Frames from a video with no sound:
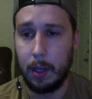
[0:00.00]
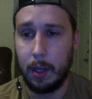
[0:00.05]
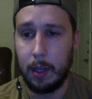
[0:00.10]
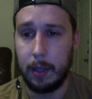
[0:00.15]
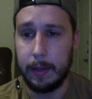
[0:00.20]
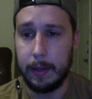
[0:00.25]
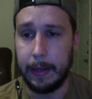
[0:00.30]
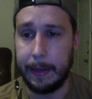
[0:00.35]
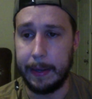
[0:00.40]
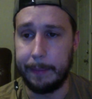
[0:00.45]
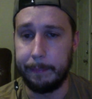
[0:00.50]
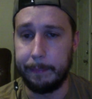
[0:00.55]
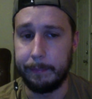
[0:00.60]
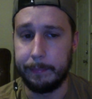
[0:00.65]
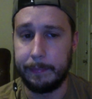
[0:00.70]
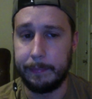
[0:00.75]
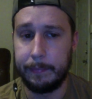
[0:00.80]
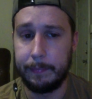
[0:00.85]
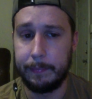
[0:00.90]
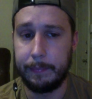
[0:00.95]

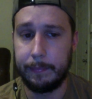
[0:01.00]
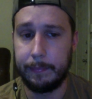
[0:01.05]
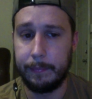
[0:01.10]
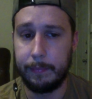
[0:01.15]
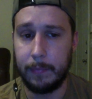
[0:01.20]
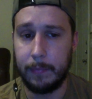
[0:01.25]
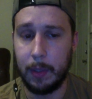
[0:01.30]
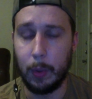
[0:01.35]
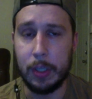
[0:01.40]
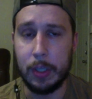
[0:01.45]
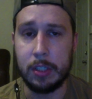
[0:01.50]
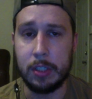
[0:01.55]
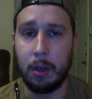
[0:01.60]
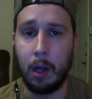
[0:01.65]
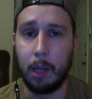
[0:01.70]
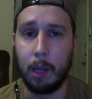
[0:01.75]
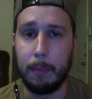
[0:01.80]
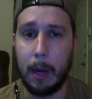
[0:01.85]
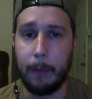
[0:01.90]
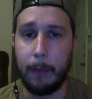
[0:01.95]
It wasn't
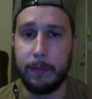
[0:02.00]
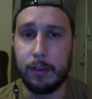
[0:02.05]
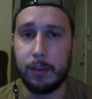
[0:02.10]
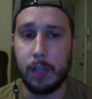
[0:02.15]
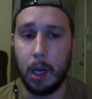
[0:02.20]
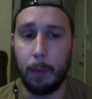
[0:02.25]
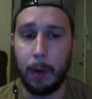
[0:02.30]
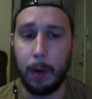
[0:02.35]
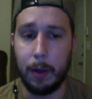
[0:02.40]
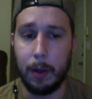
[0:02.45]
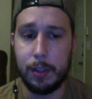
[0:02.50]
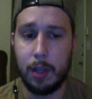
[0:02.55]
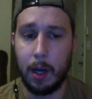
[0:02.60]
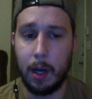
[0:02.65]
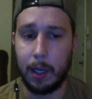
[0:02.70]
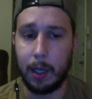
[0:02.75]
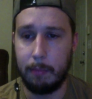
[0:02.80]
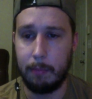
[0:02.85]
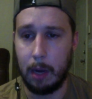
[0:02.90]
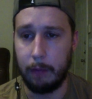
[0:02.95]
all about Vassell, but I was
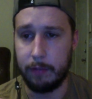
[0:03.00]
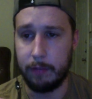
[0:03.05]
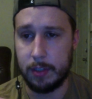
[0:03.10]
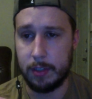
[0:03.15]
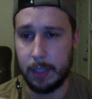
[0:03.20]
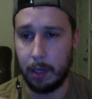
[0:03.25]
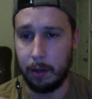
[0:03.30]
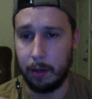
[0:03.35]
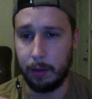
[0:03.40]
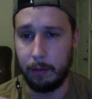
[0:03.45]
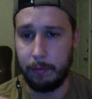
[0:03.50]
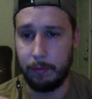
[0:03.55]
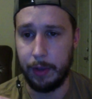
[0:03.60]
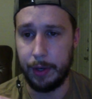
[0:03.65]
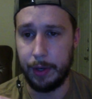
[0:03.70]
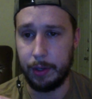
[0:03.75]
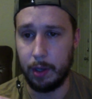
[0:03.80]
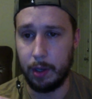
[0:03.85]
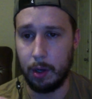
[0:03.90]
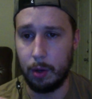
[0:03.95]
talking about Vassell in the
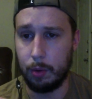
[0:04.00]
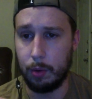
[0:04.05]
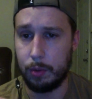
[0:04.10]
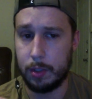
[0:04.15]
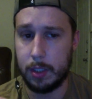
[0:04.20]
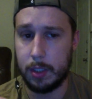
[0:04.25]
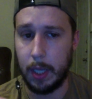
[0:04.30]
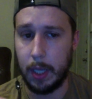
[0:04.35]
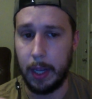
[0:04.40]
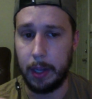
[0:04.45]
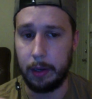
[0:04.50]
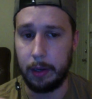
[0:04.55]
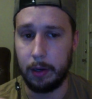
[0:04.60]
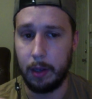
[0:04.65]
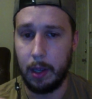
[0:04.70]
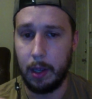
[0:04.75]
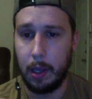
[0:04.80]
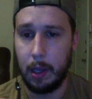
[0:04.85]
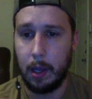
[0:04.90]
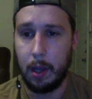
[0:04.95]
video, saying
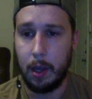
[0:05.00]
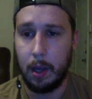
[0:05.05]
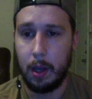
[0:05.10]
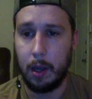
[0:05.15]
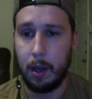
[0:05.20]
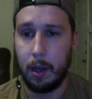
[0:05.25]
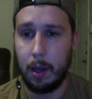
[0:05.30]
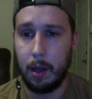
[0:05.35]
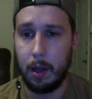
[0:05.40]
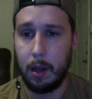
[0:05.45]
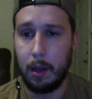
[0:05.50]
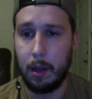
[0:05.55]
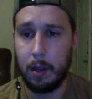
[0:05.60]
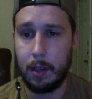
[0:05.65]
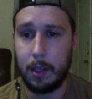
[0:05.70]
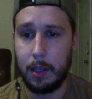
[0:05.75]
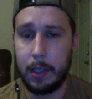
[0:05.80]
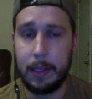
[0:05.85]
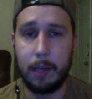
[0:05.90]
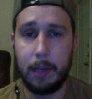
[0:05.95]

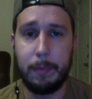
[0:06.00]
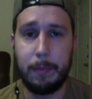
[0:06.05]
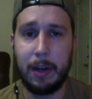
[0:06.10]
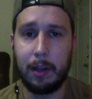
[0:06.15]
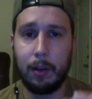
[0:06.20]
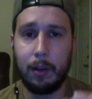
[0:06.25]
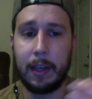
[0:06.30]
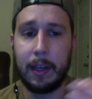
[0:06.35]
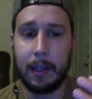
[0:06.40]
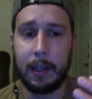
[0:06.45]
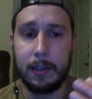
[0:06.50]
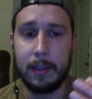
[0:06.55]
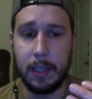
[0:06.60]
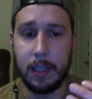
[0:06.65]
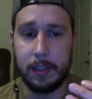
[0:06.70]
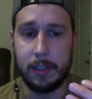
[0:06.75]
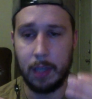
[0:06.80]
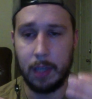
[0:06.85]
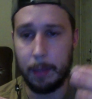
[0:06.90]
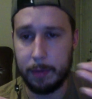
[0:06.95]
he had been a little
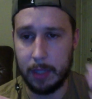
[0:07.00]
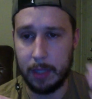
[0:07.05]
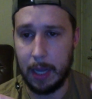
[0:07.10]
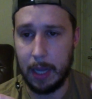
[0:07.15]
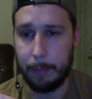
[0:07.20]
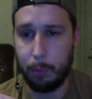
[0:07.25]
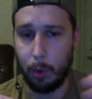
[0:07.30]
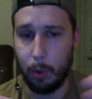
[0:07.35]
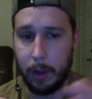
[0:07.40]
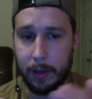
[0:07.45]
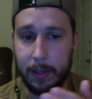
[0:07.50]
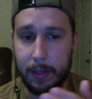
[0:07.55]
inconsistent up to that point.